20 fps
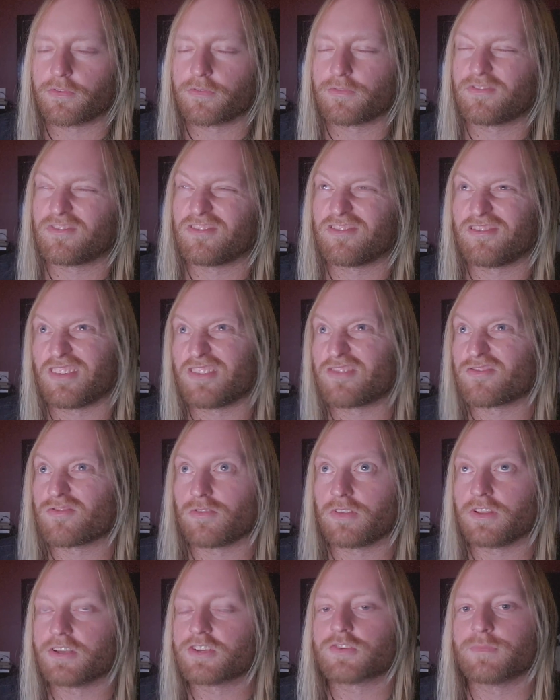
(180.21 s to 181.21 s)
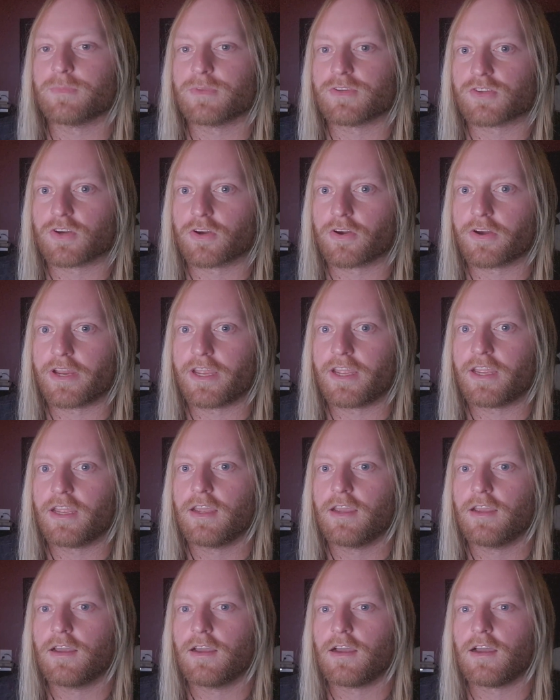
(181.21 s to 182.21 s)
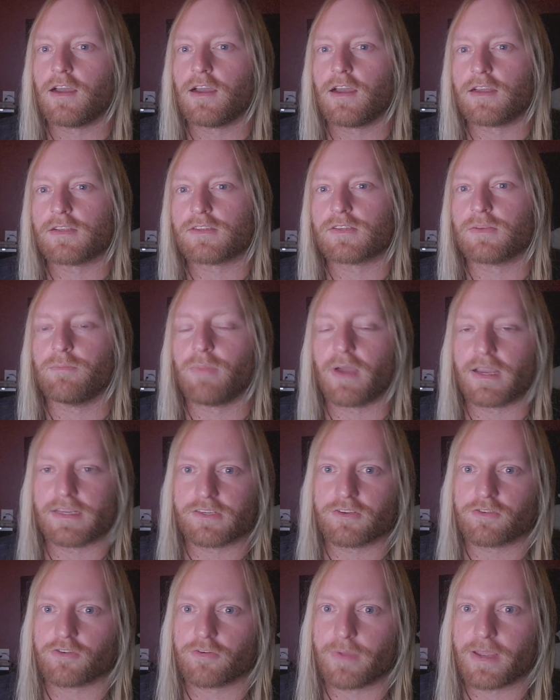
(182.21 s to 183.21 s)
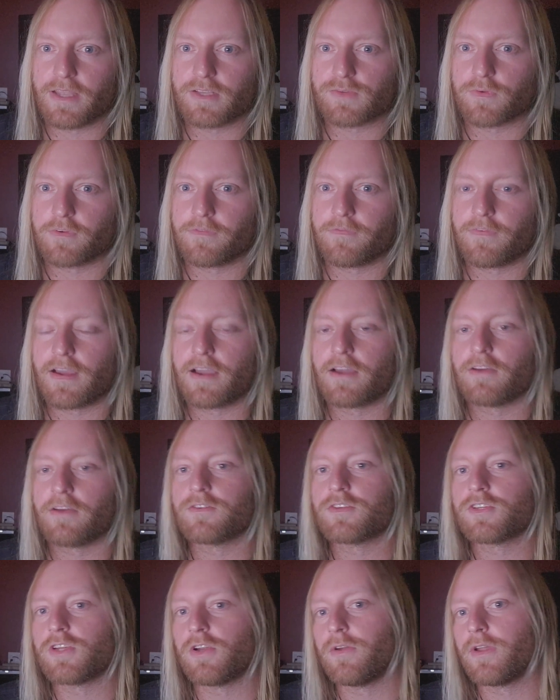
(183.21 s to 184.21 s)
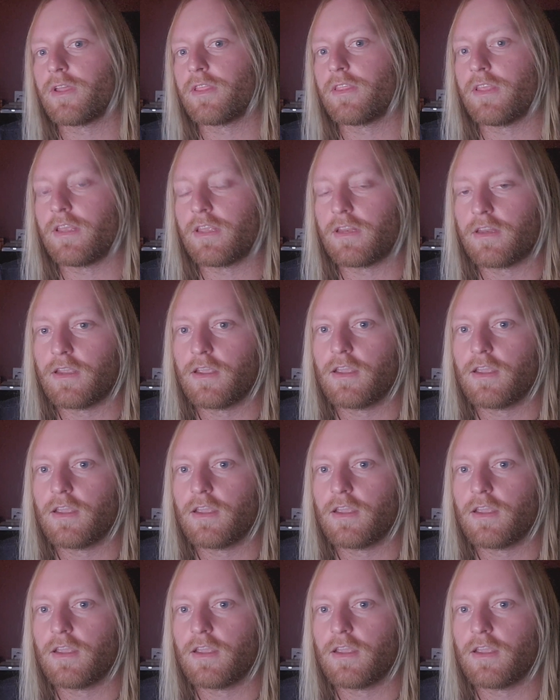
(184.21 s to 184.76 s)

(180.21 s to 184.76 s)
central-ish Missouri, some bison remains were found showing that